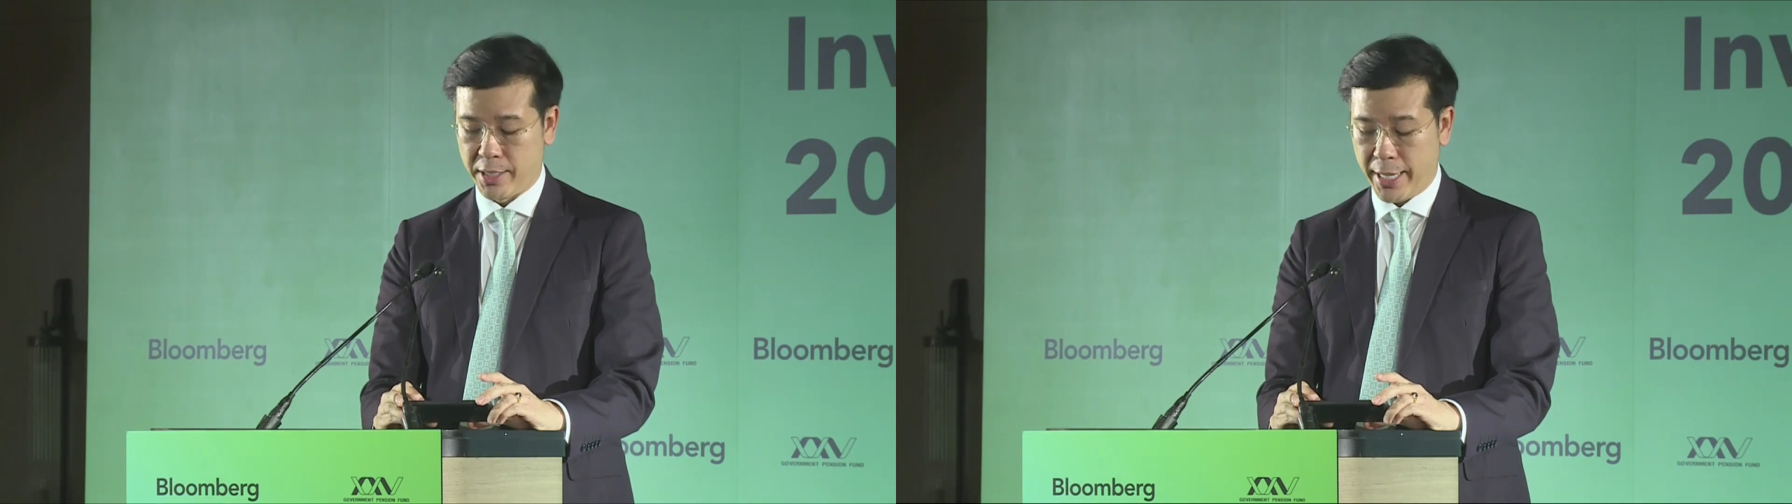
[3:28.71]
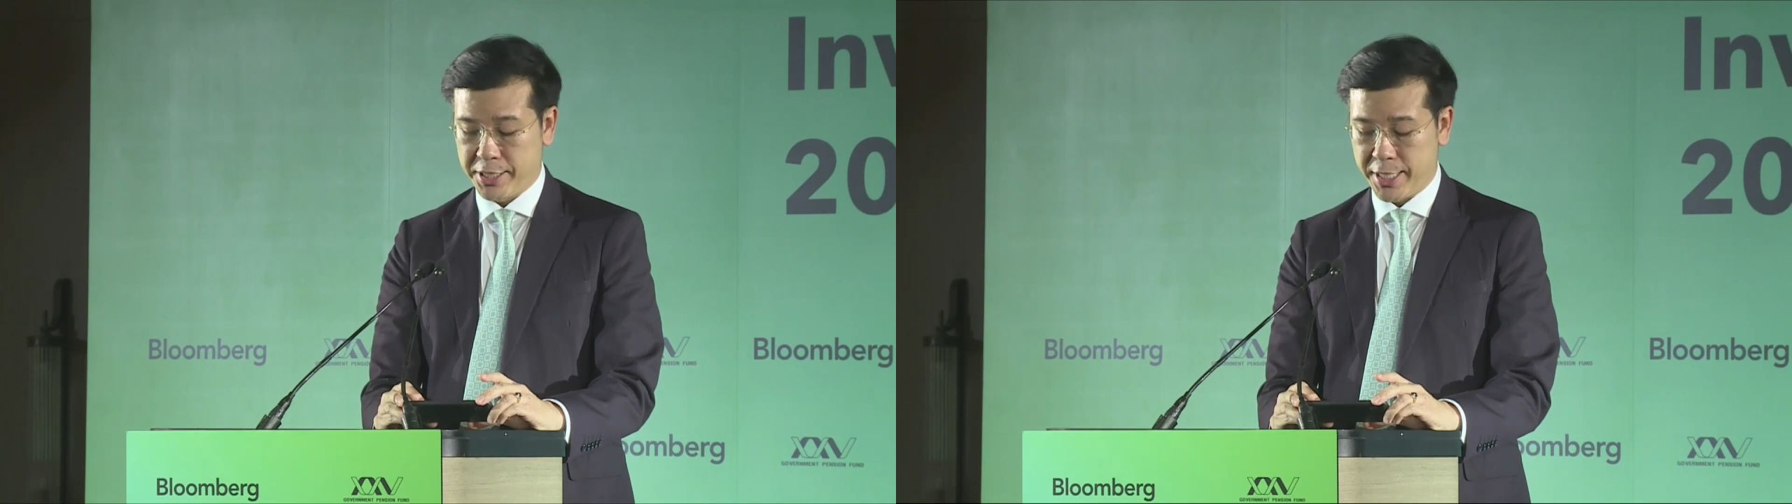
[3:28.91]

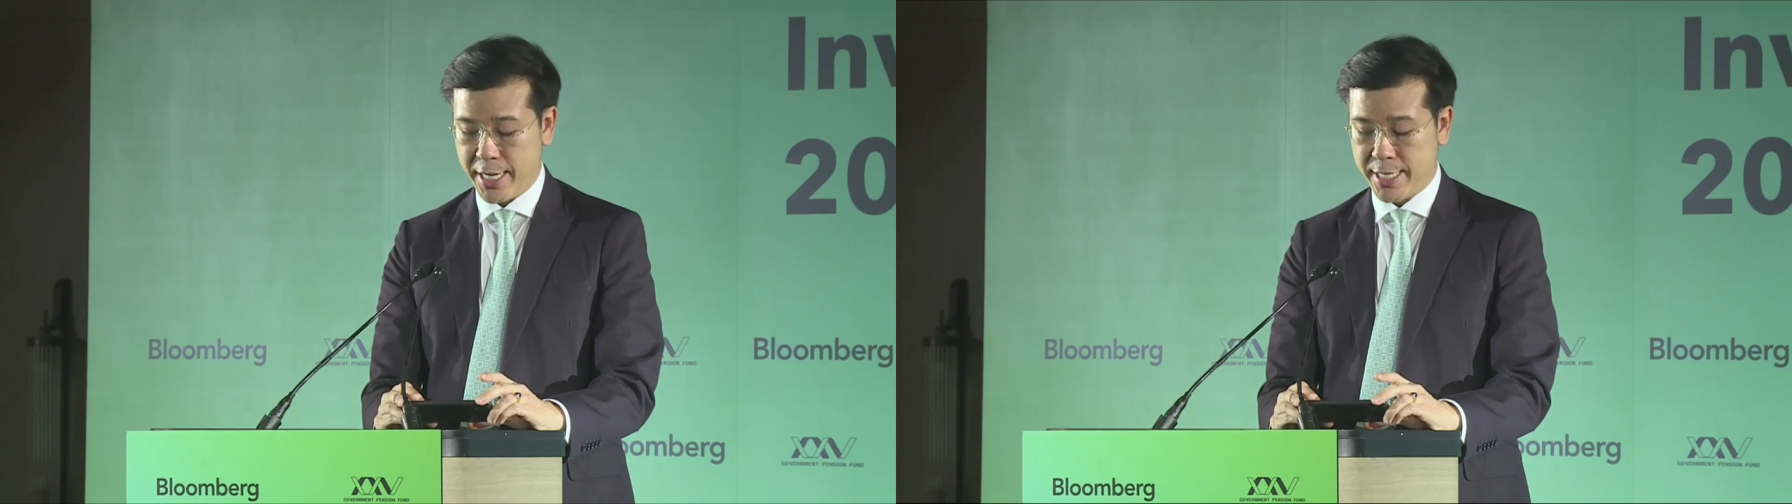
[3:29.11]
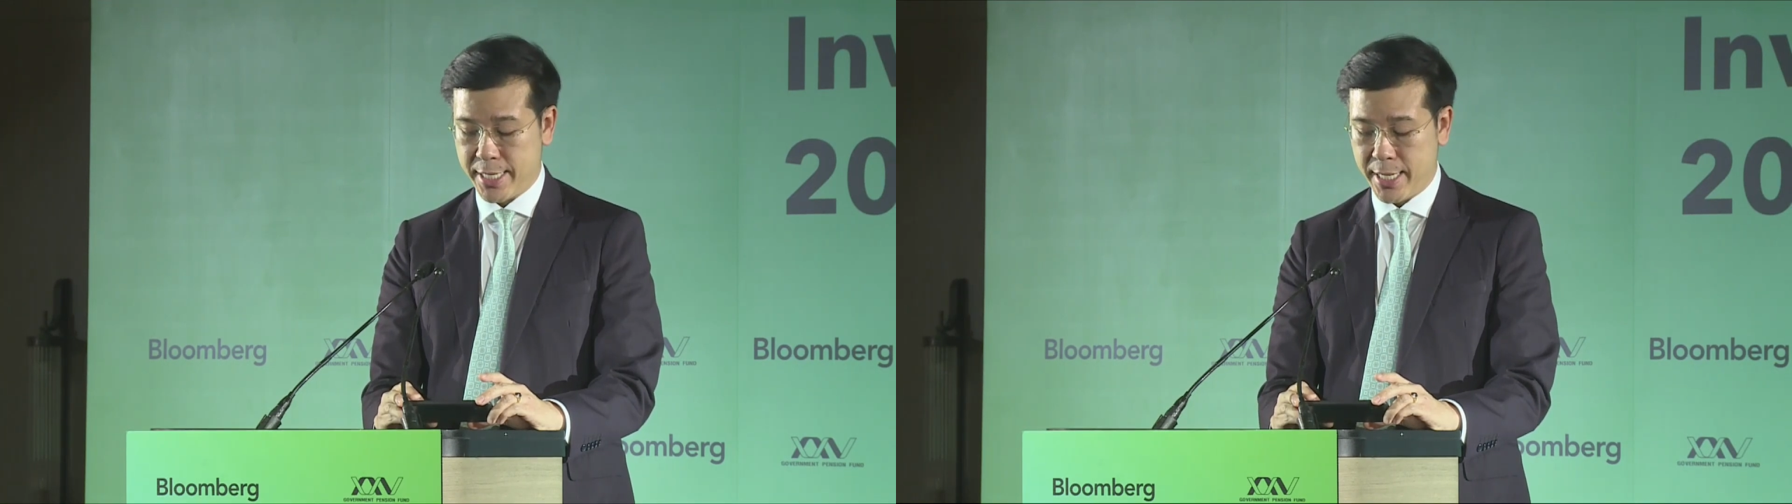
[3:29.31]

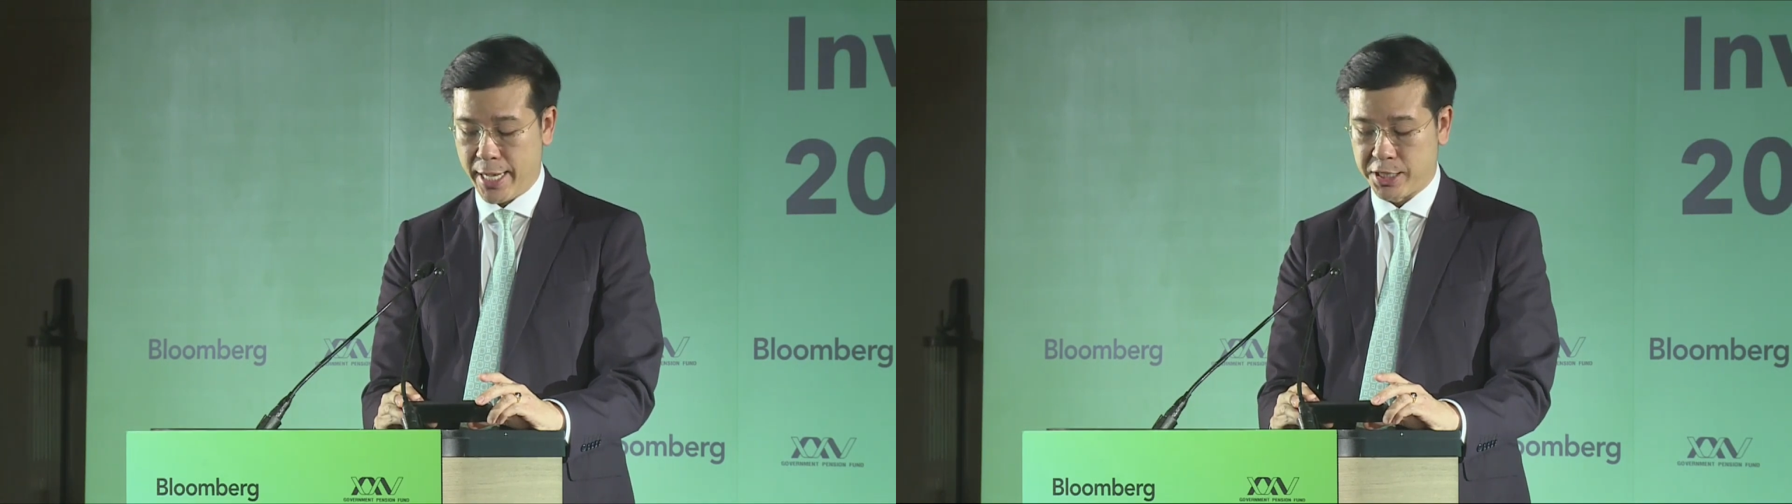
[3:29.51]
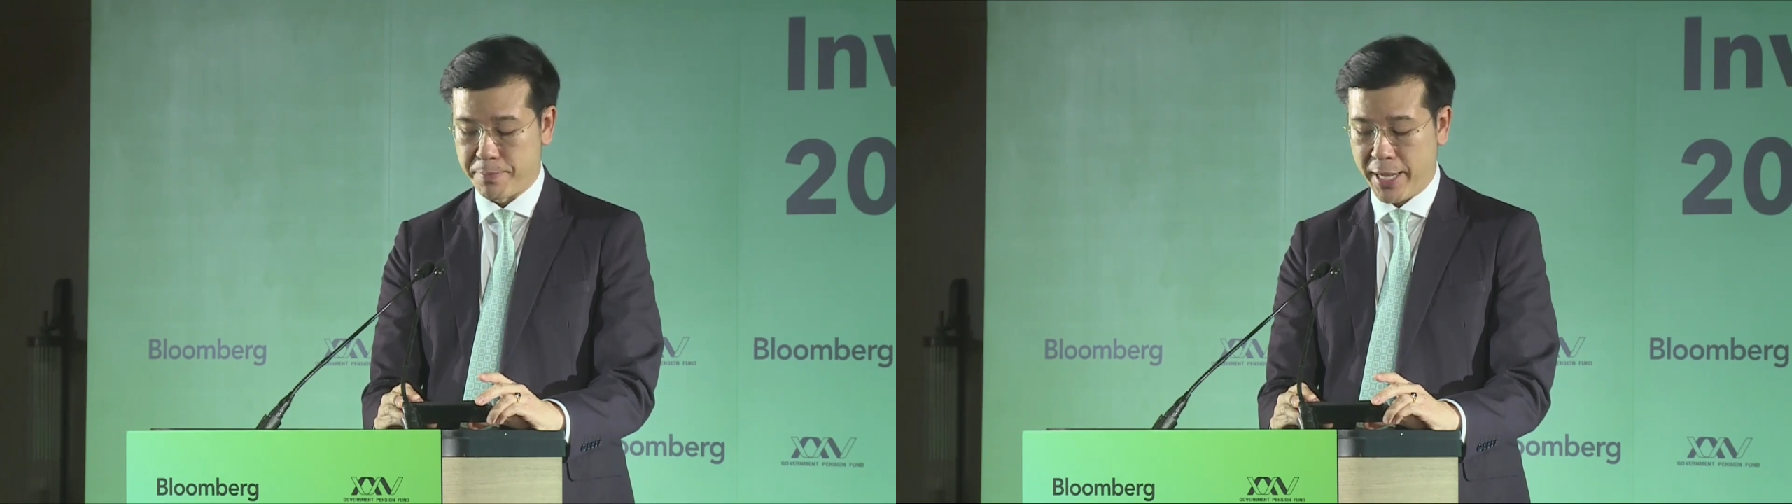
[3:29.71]
SET
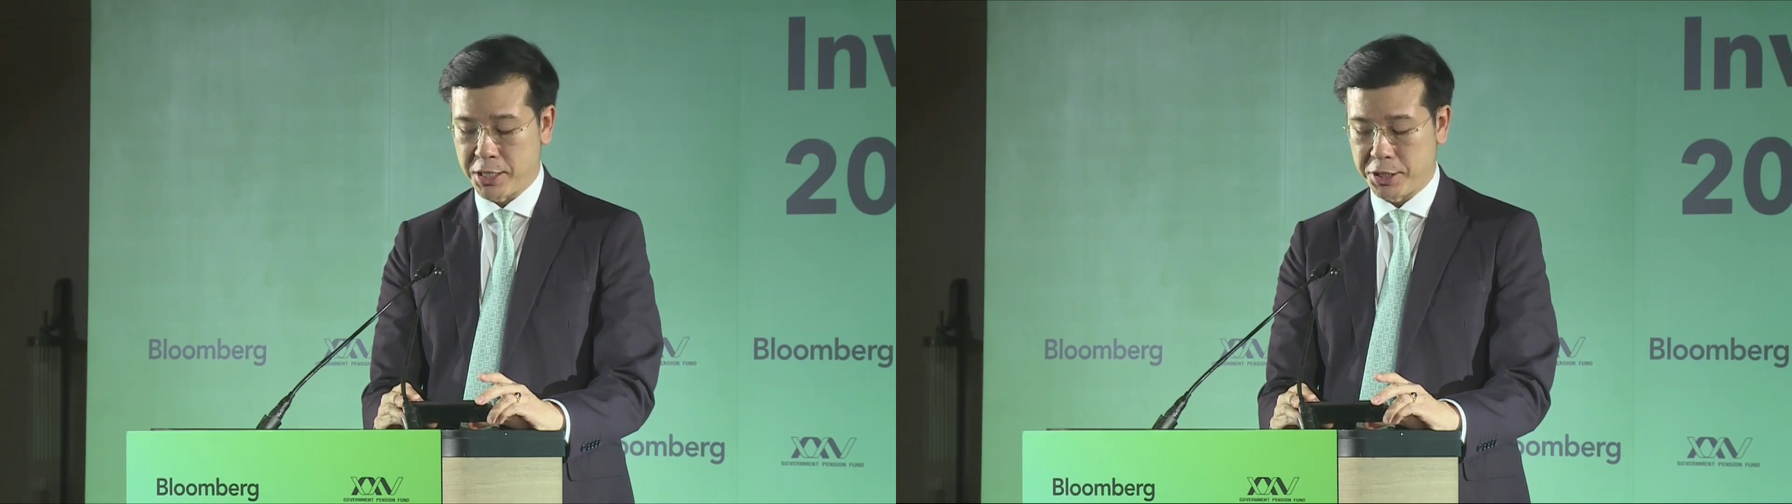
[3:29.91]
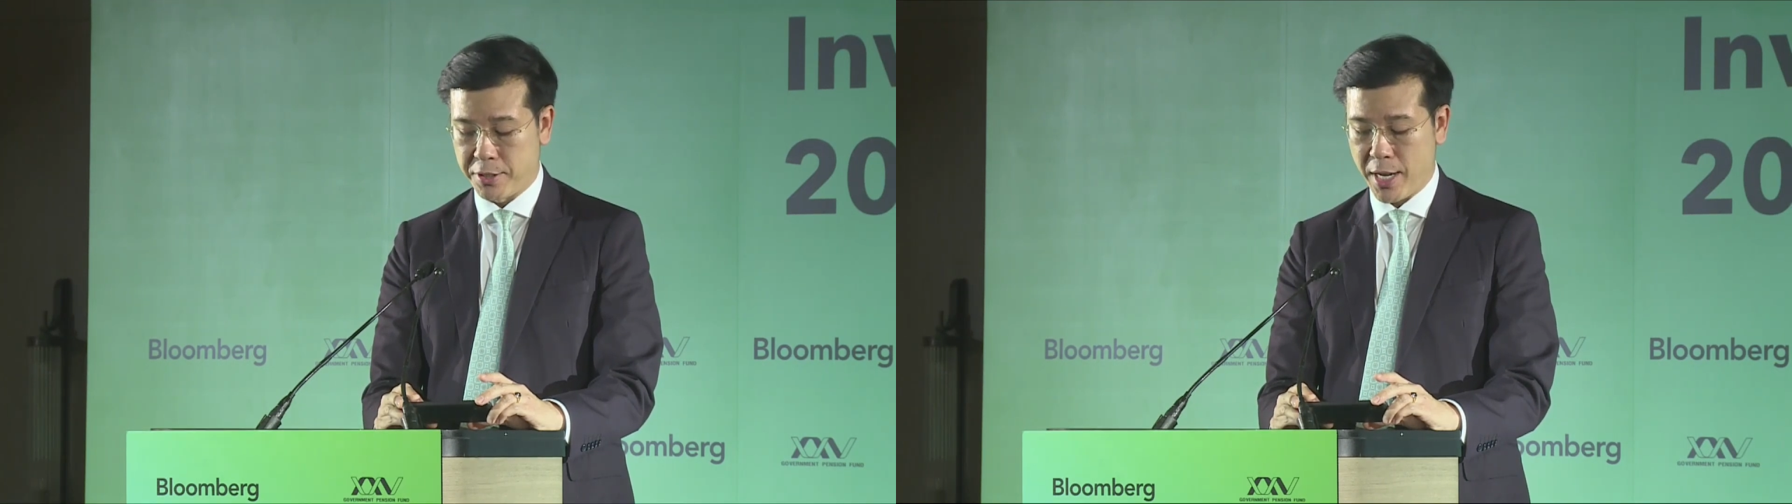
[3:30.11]
has
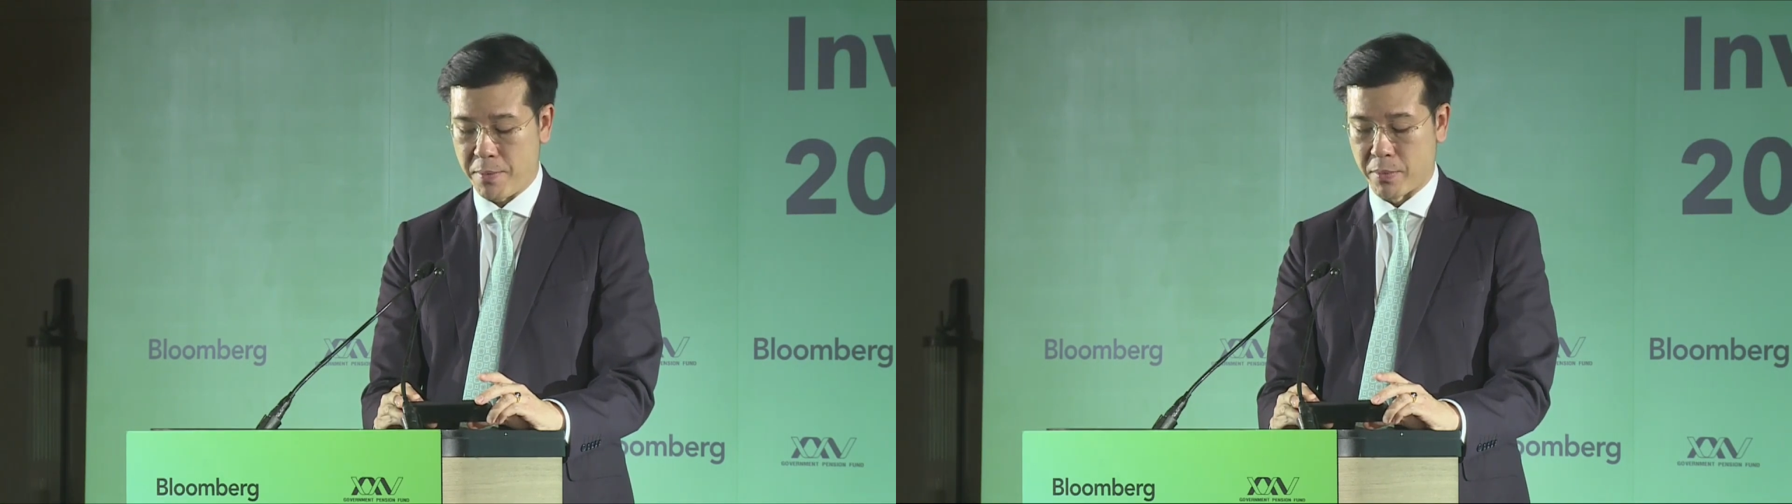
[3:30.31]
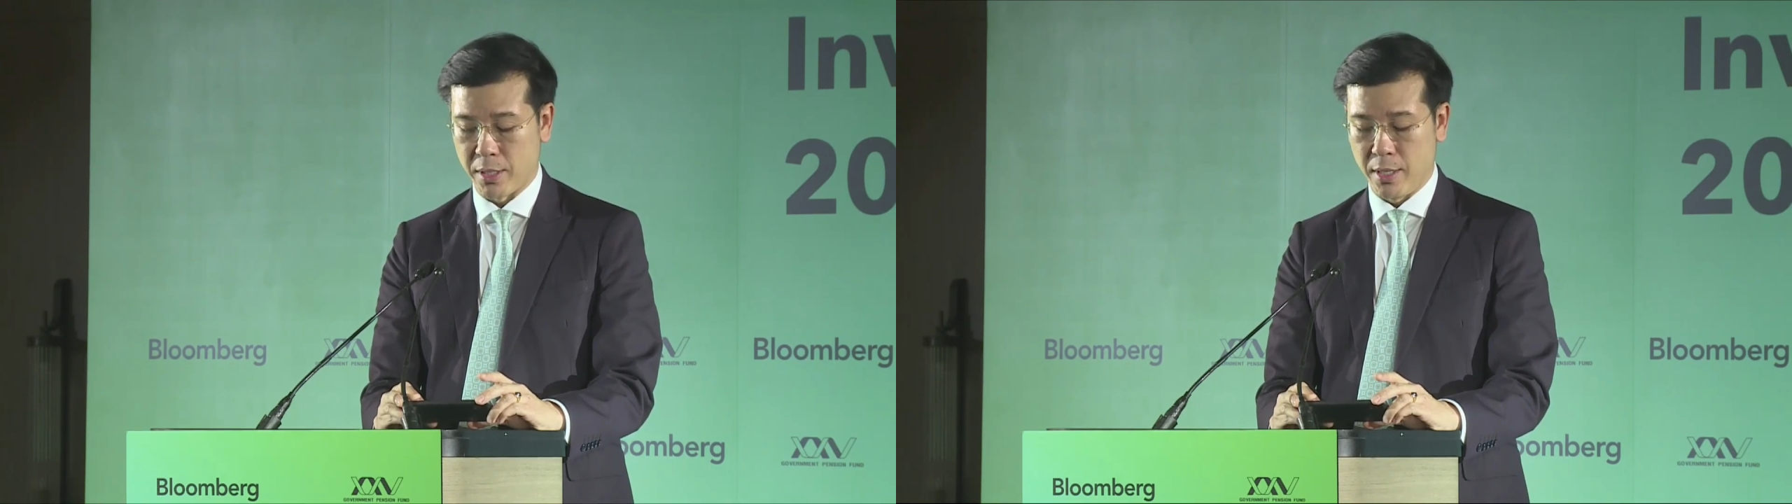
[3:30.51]
mainstreamed